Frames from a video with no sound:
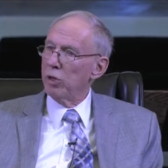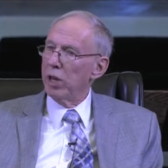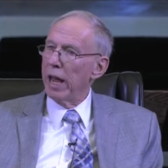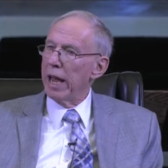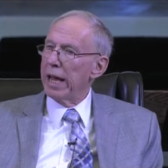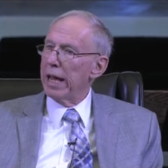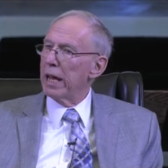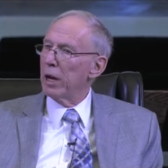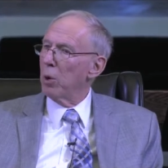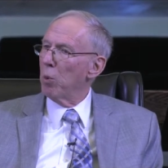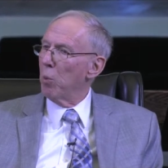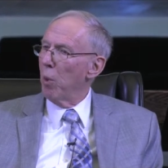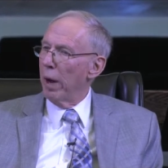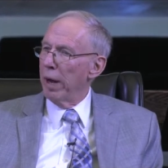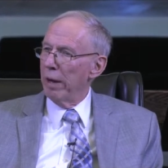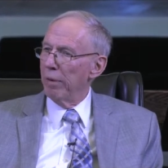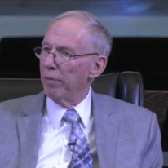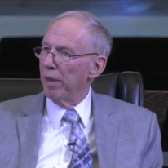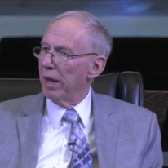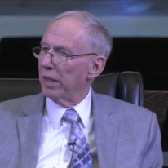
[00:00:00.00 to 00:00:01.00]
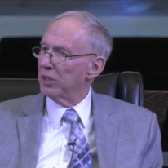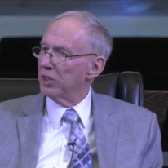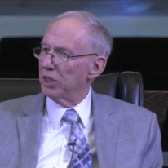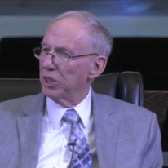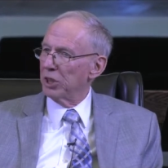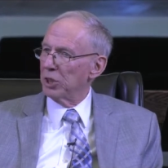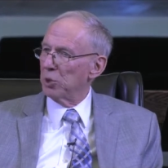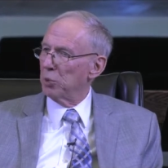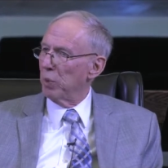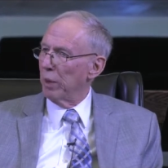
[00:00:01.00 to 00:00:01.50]
taken away of that
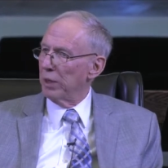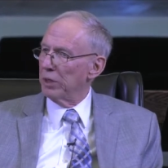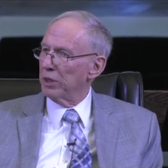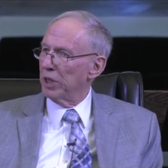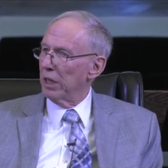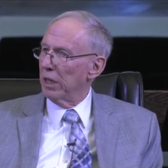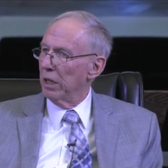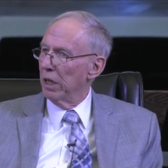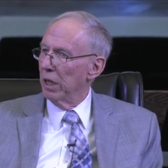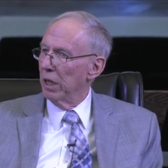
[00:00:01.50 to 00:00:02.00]
situation